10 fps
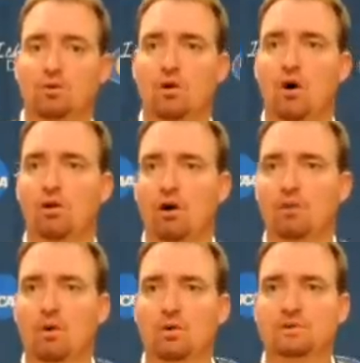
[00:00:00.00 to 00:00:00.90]
call
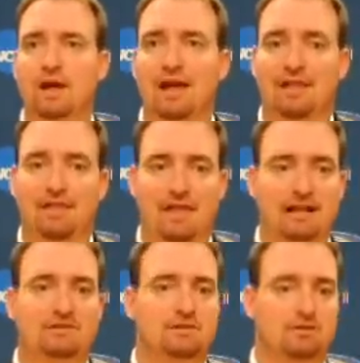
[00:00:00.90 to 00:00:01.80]
audibles,
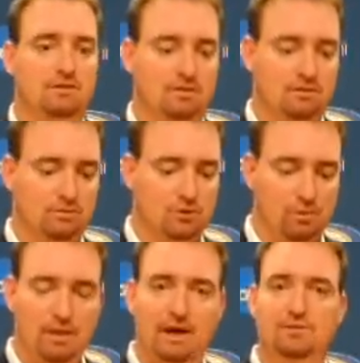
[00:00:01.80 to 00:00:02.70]
that's
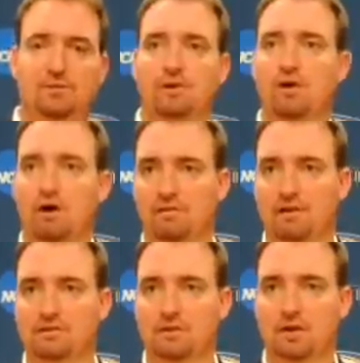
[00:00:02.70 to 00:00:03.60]
tremendous for your
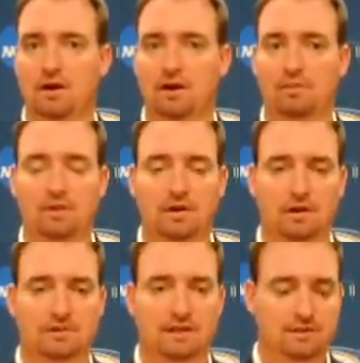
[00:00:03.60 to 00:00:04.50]
offense
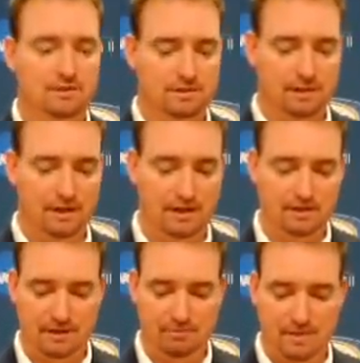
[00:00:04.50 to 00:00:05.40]
because he
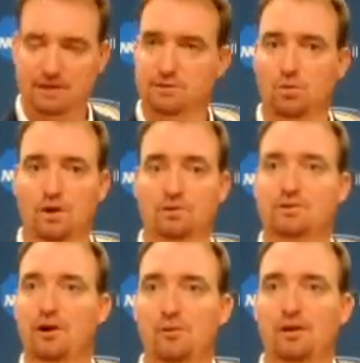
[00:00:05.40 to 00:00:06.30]
makes the wheels
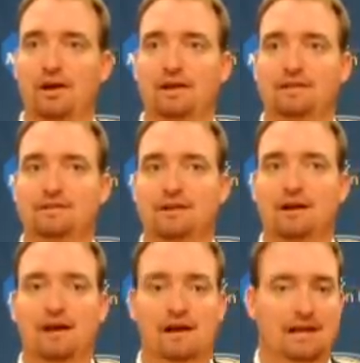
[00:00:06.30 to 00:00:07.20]
go, and
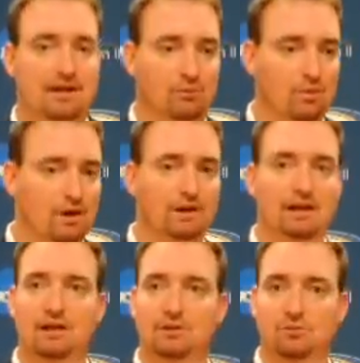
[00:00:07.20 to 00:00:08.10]
he can run it,
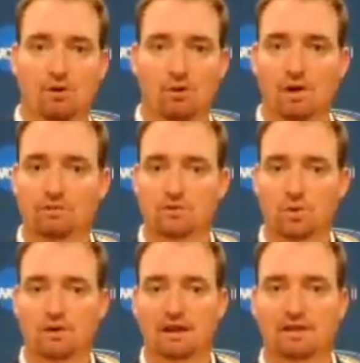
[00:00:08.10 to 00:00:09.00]
he can throw. We have
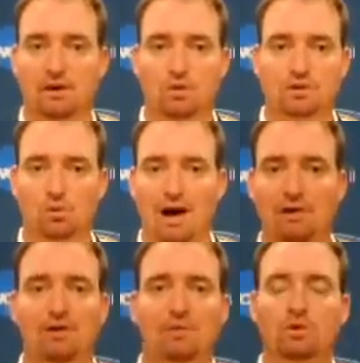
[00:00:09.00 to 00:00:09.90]
Jordan. I think we
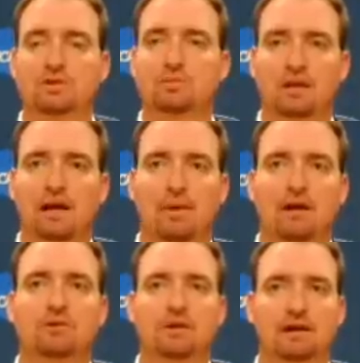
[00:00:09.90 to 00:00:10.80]
surrounded him with some
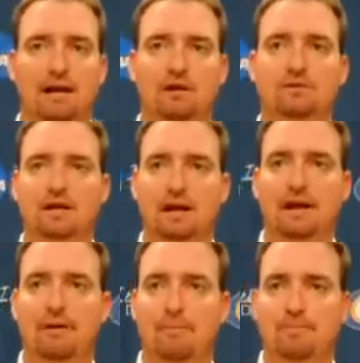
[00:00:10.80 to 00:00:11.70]
playmakers on the outside
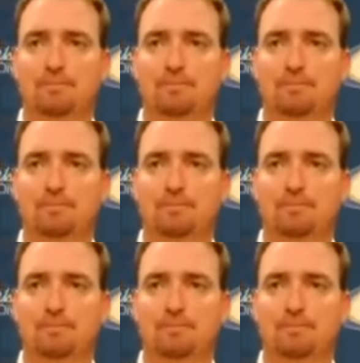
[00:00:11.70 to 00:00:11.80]
now.